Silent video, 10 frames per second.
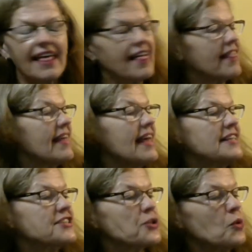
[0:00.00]

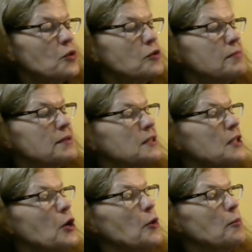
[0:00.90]
There's the
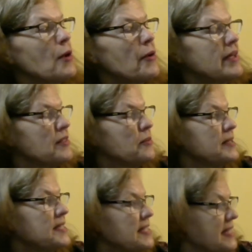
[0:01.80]
hornbill blowing the
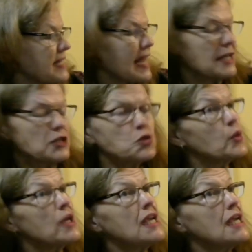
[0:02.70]
whistle saying,
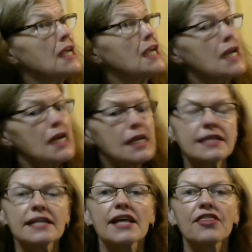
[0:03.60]

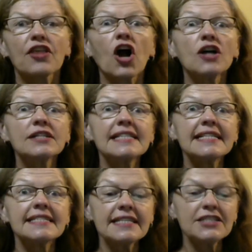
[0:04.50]
"Tweet! The
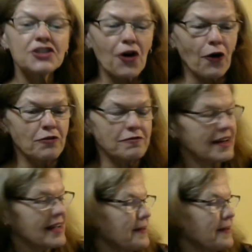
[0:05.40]
contest is over."